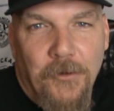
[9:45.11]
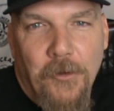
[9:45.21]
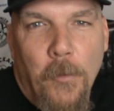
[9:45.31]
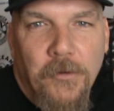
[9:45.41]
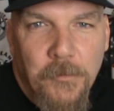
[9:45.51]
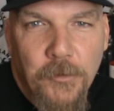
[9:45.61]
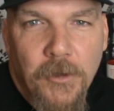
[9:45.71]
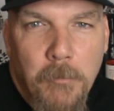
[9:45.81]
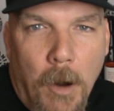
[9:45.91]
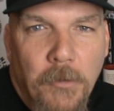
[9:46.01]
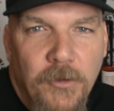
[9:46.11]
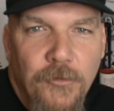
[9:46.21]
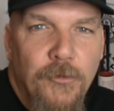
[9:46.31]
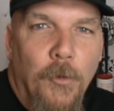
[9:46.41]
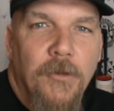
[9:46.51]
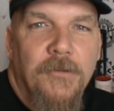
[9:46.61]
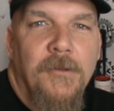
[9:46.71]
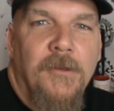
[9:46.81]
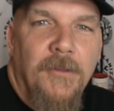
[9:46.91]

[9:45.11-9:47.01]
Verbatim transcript: there's always some good barbecue joints